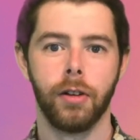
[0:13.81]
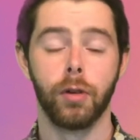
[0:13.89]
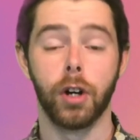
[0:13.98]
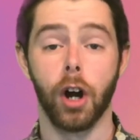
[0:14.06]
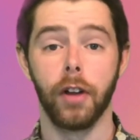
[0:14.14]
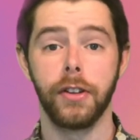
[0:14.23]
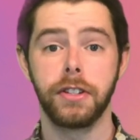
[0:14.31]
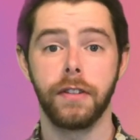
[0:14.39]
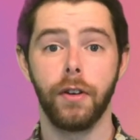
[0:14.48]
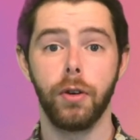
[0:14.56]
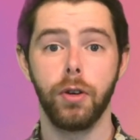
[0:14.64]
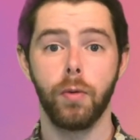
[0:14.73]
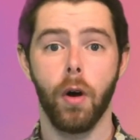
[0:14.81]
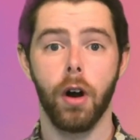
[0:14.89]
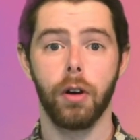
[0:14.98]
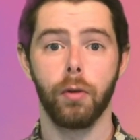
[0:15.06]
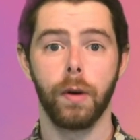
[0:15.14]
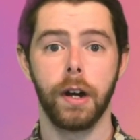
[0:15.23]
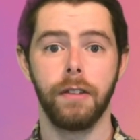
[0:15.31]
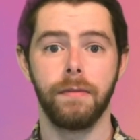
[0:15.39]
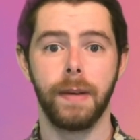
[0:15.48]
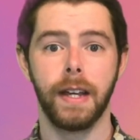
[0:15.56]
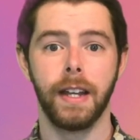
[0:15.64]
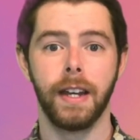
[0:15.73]
Regardless of who you are or where you've
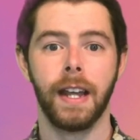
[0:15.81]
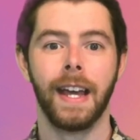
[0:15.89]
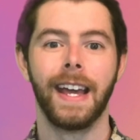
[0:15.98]
been,